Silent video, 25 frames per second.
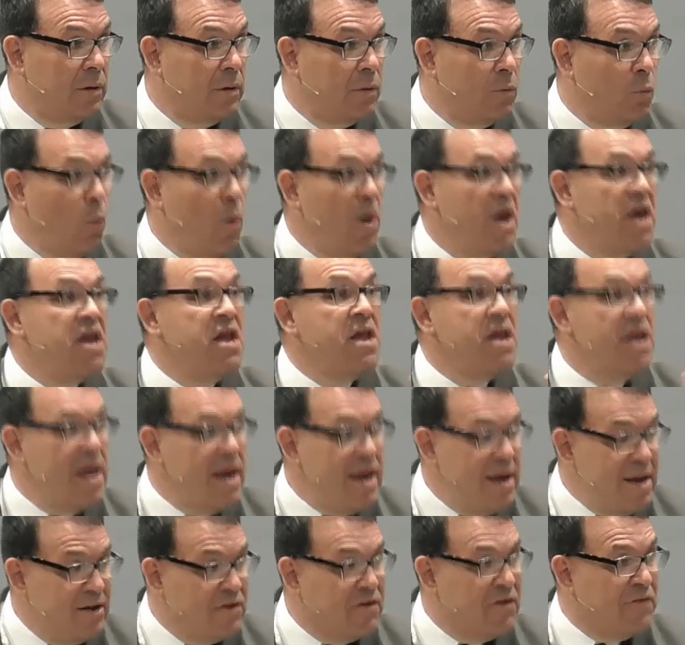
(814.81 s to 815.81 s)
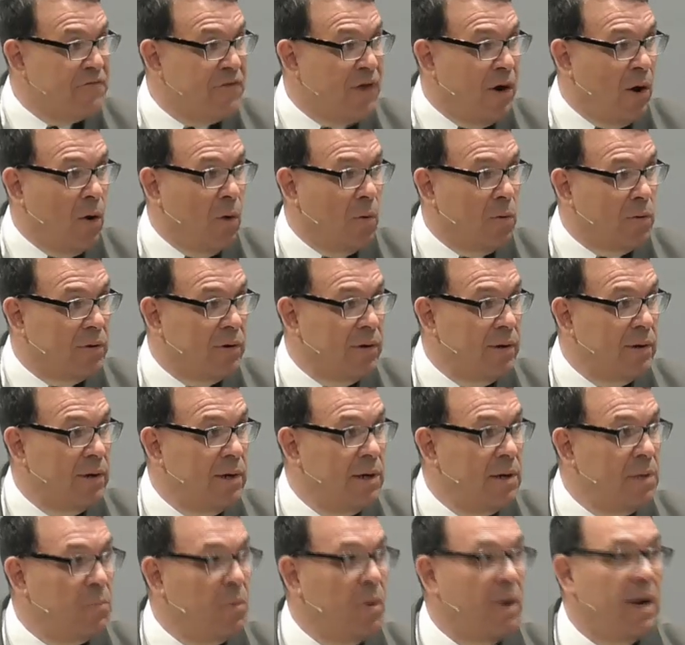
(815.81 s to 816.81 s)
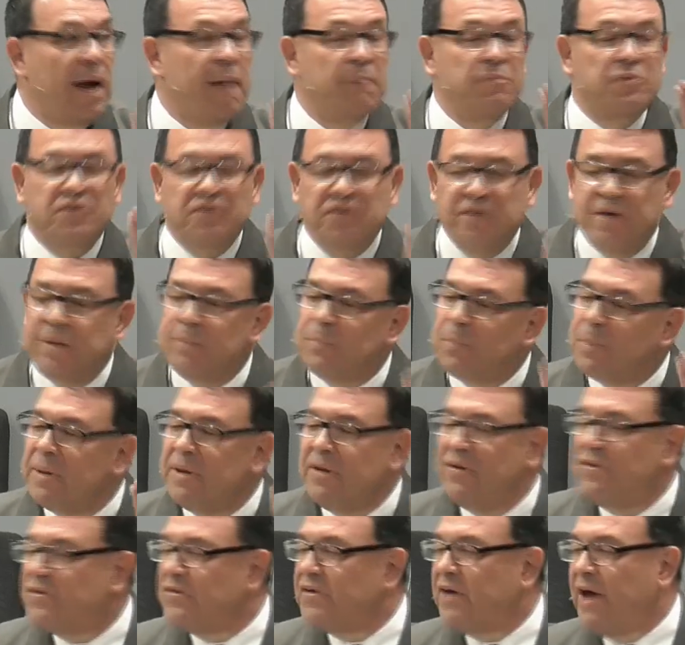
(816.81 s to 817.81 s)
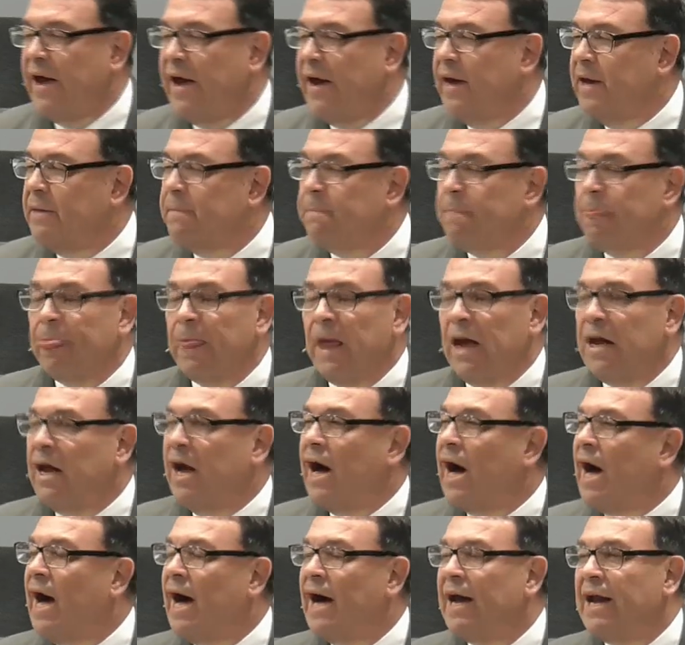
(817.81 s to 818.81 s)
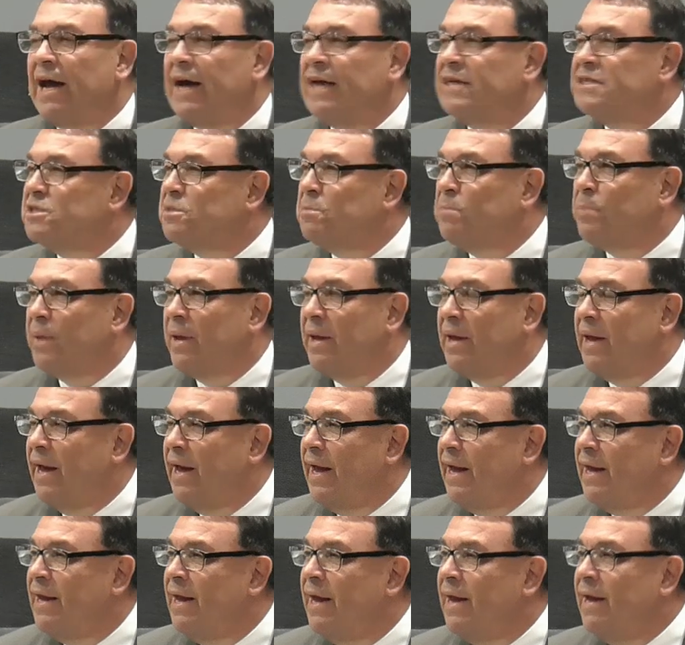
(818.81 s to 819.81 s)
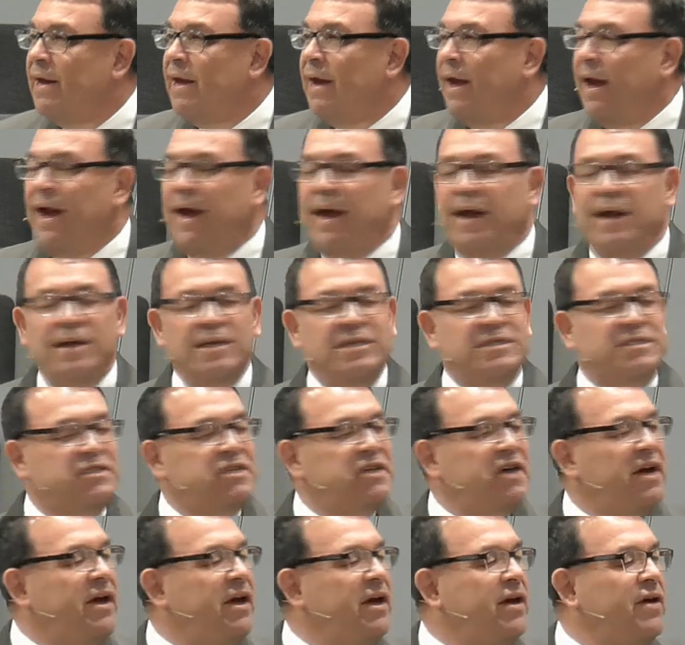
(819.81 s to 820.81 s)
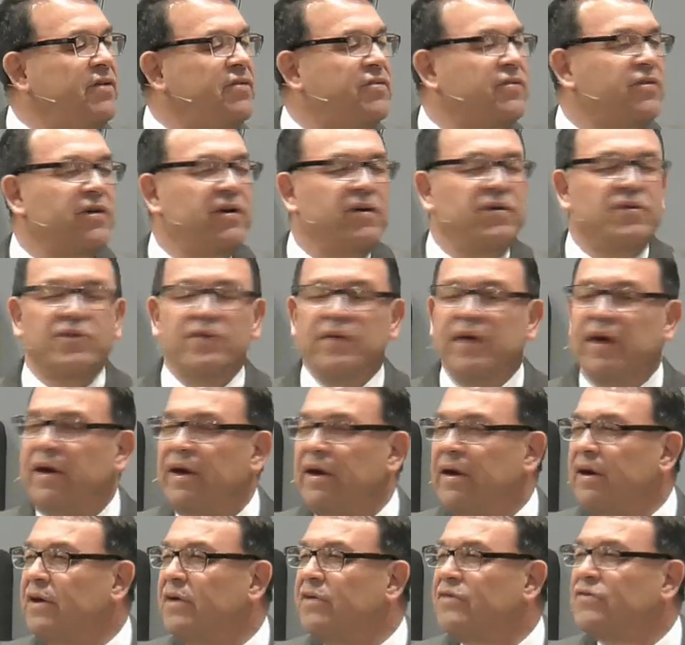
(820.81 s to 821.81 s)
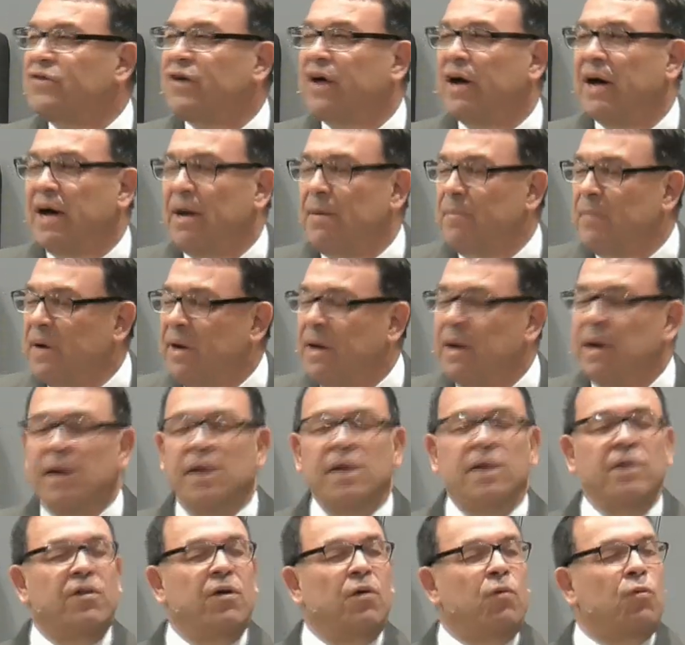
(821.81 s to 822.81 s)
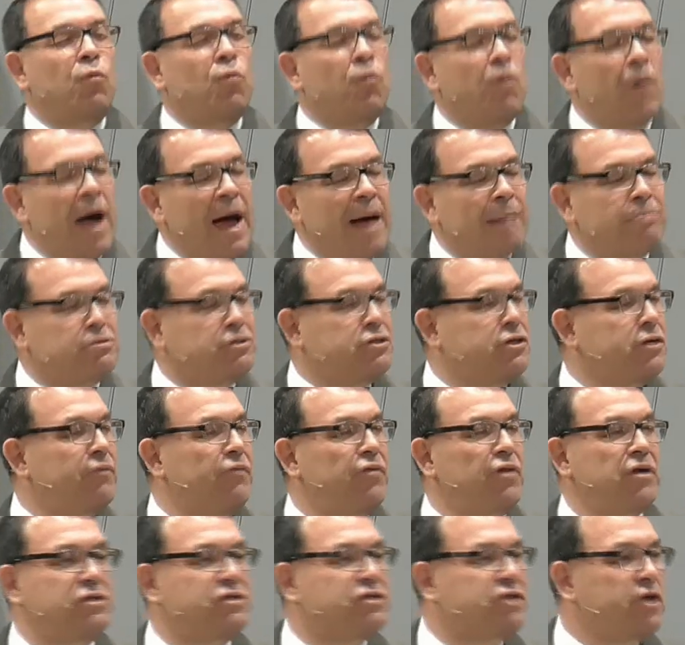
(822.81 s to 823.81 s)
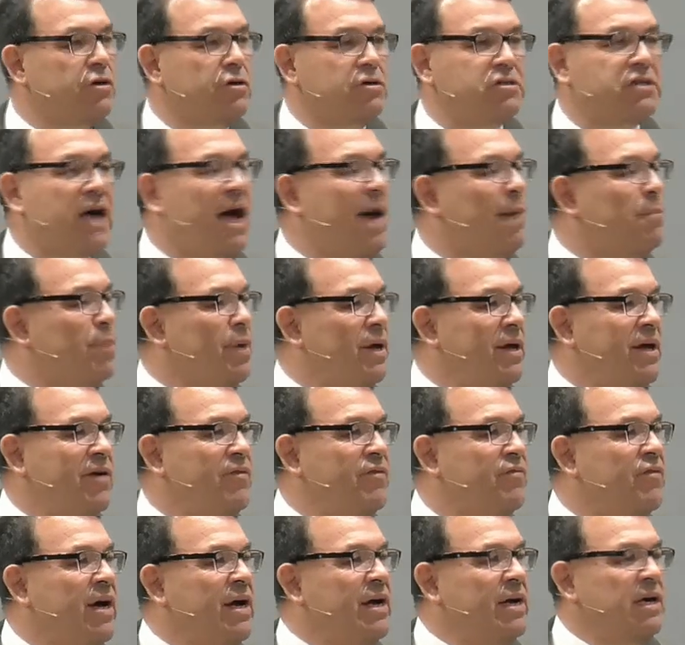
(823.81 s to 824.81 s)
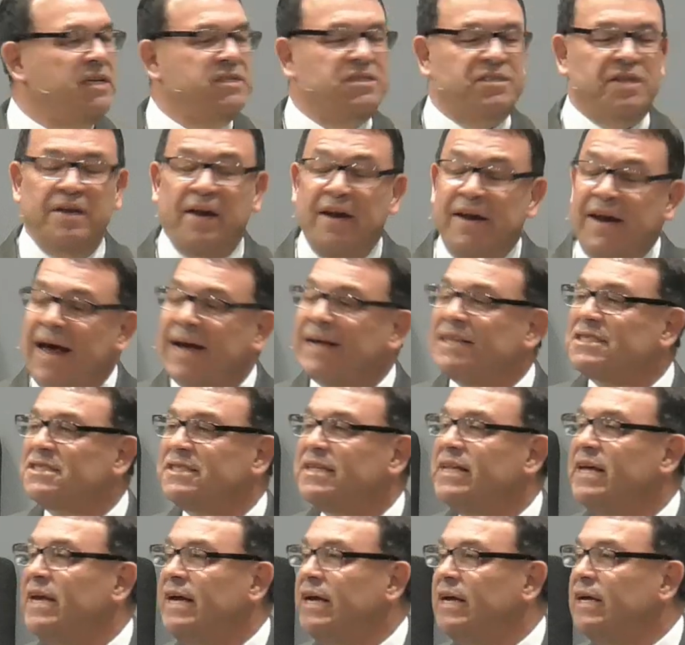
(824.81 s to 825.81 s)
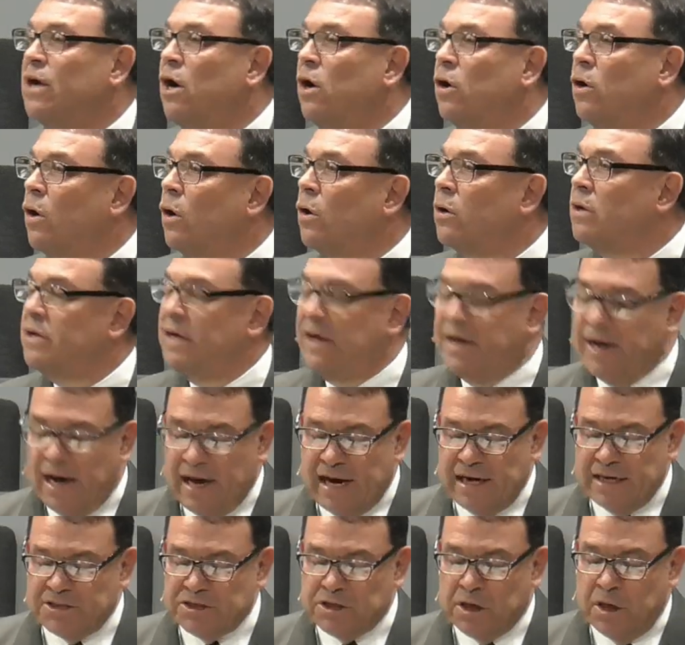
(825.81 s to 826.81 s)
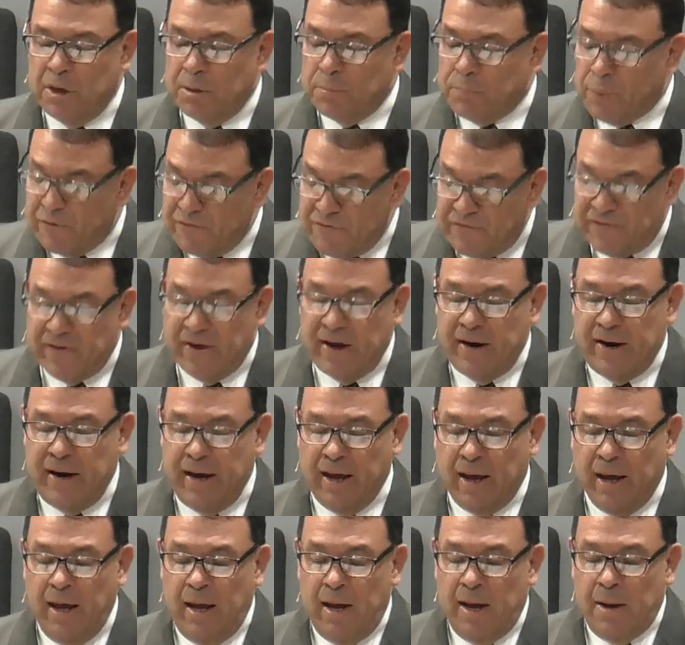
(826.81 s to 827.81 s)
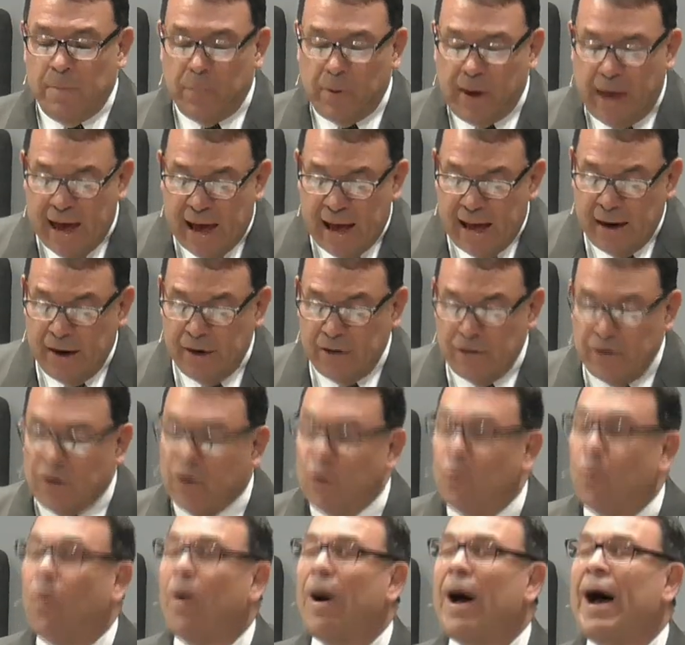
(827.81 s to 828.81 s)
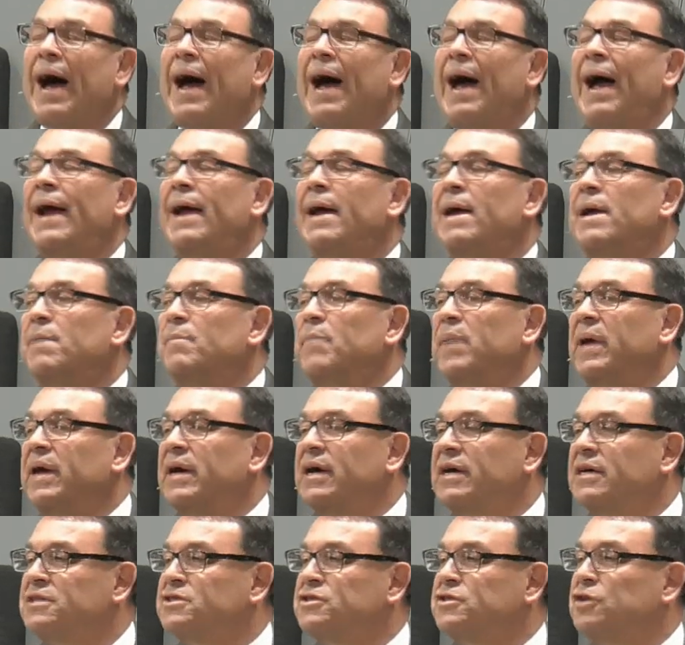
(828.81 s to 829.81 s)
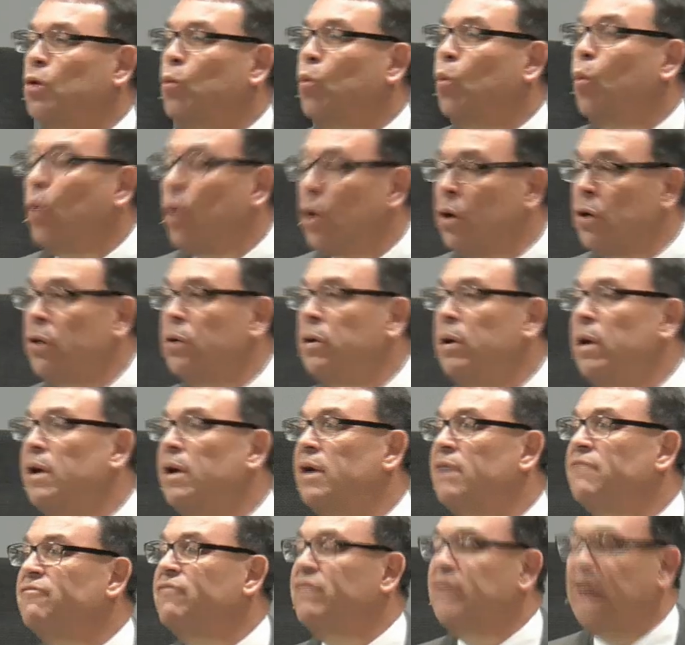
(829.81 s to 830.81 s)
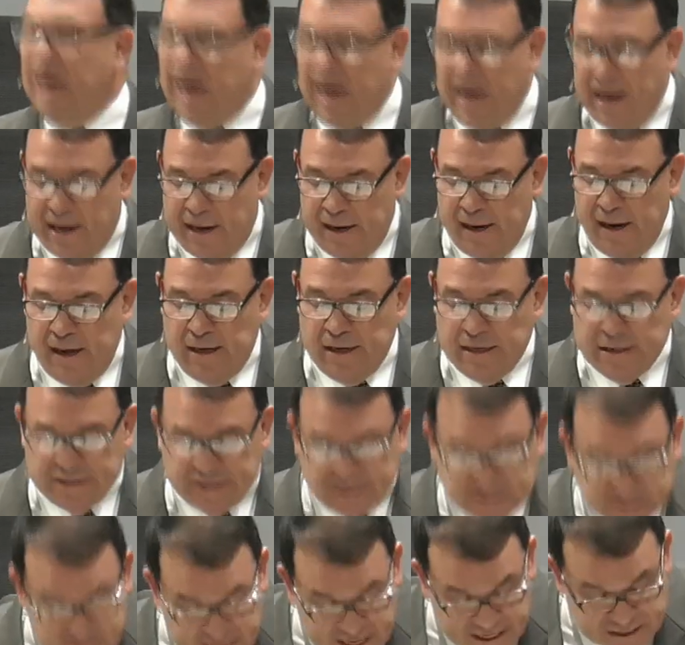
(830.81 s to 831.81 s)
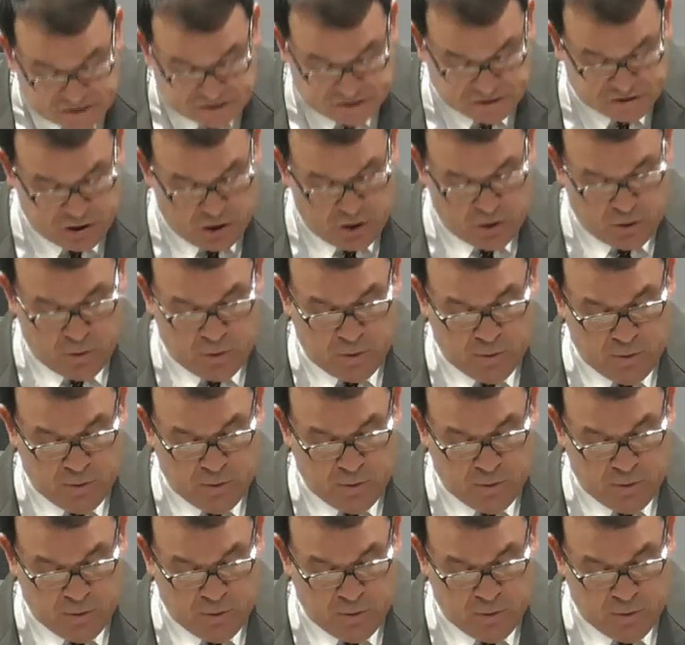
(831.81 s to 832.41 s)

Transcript: We need to vote. But I'm simply saying God has a plan and Jesus is coming. The rapture of the church, I believe, is the next thing on God's prophetic calendar. Why? Because the Word of God says so.